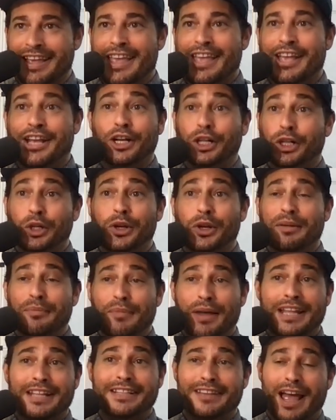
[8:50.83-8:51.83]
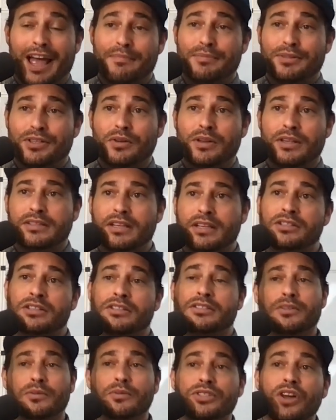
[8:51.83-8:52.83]
including many type 2
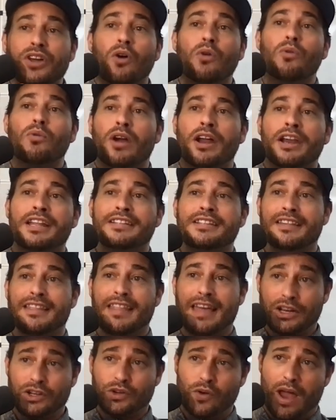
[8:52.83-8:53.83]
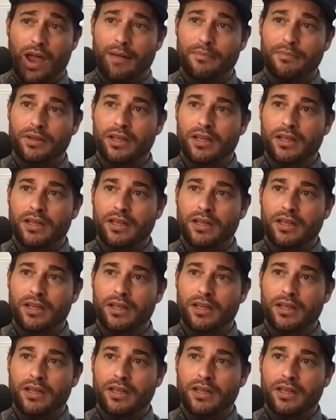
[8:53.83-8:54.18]
decisions. So don't run into that trap.